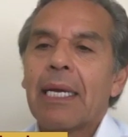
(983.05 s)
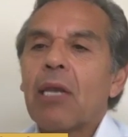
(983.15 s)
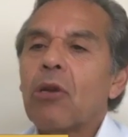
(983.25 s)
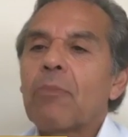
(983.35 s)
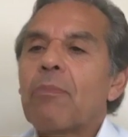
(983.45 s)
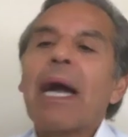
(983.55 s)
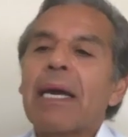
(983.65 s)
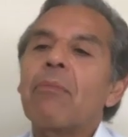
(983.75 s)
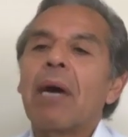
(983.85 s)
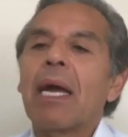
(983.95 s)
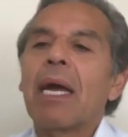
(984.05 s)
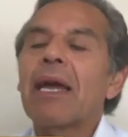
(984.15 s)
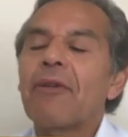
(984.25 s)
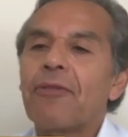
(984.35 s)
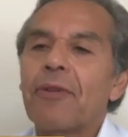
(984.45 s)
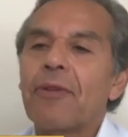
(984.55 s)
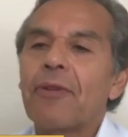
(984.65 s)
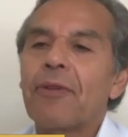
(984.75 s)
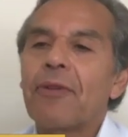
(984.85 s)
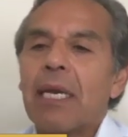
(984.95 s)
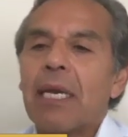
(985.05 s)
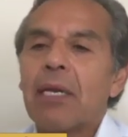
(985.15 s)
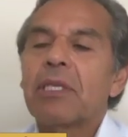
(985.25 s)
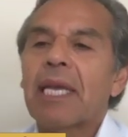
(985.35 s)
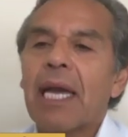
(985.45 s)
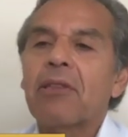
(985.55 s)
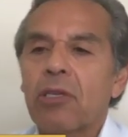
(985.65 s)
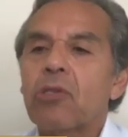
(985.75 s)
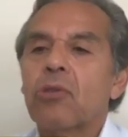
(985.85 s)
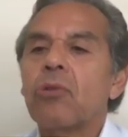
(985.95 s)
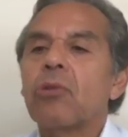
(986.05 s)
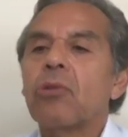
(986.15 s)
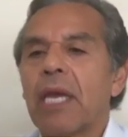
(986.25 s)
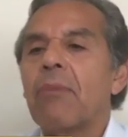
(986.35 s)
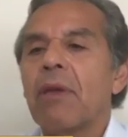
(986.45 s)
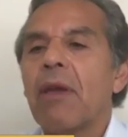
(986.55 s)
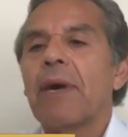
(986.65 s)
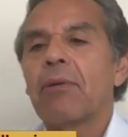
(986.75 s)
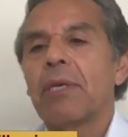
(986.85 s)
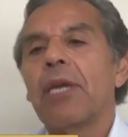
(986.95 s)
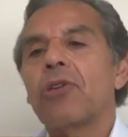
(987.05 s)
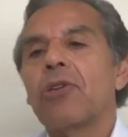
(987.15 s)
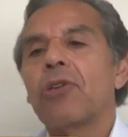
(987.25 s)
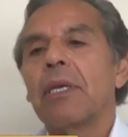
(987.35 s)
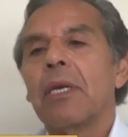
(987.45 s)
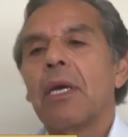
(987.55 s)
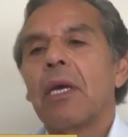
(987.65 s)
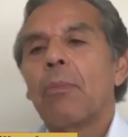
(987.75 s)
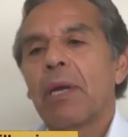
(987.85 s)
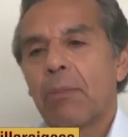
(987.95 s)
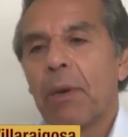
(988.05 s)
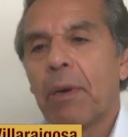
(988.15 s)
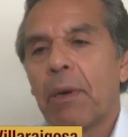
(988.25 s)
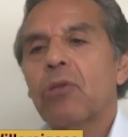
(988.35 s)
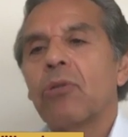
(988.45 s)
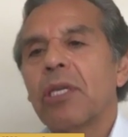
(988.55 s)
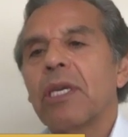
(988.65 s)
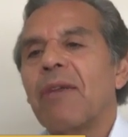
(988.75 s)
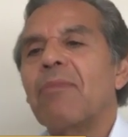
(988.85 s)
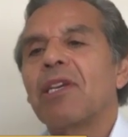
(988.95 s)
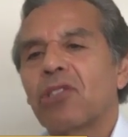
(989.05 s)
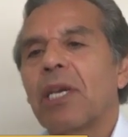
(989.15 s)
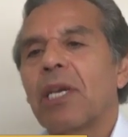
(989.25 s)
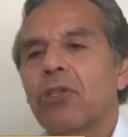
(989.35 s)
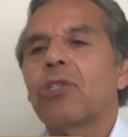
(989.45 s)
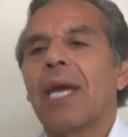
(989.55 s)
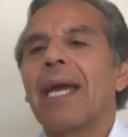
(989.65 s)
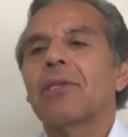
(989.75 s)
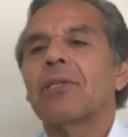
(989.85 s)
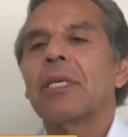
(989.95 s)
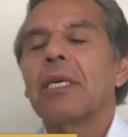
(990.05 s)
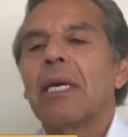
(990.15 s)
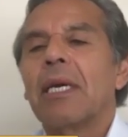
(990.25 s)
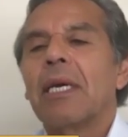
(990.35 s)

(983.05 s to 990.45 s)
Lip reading: I look back on my life, and it was a Catholic school that gave me a foundation, but a public school that gave me a second chance.